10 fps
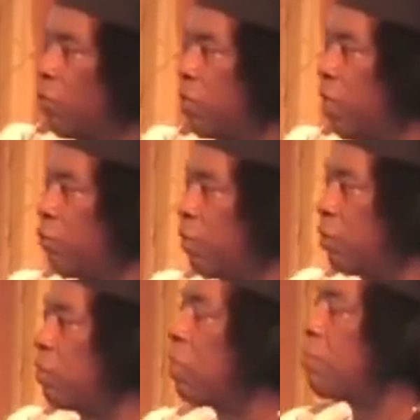you're
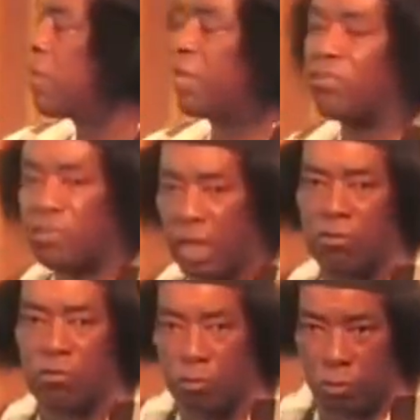given makes
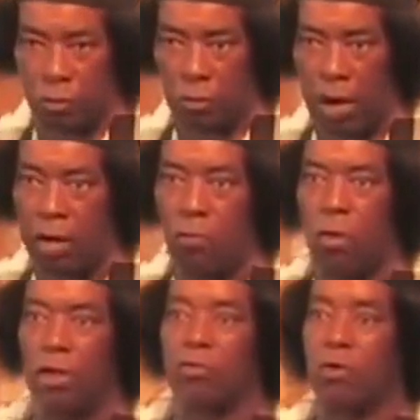sense to you. I don't
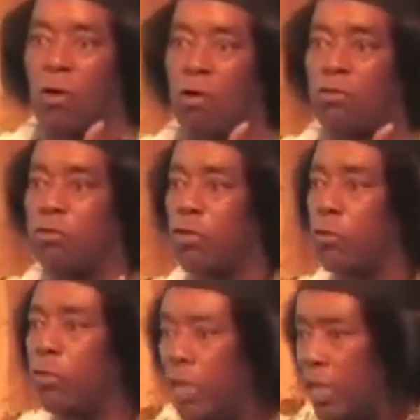want to talk to
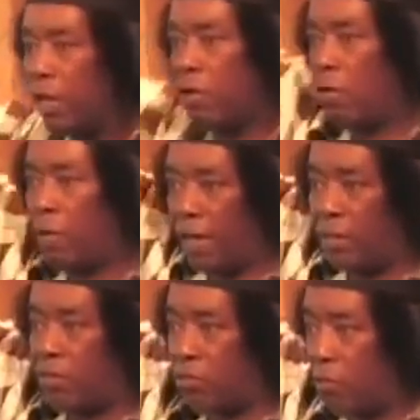you and go like
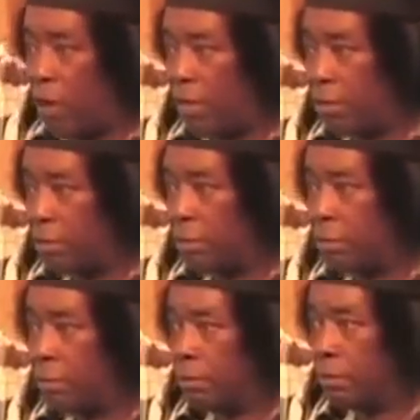this, all right?
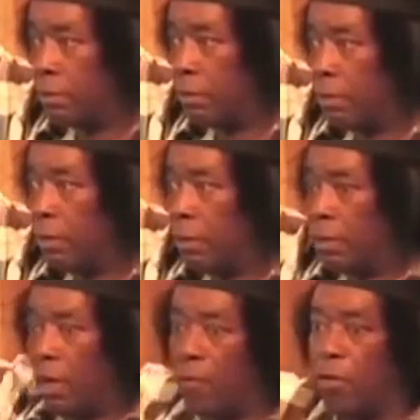
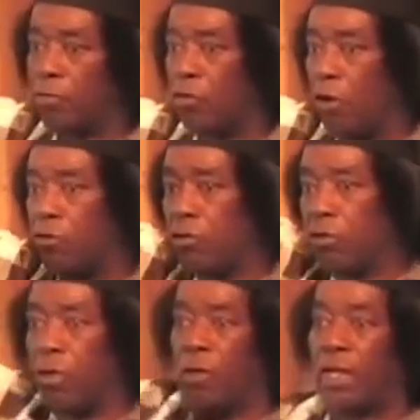I want to talk to you
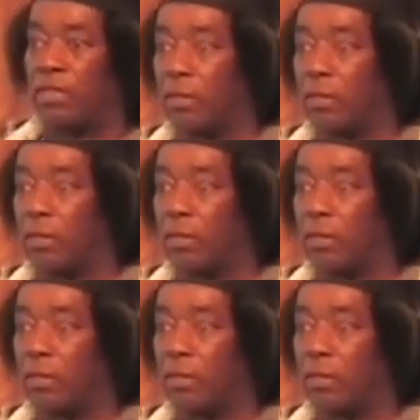and go like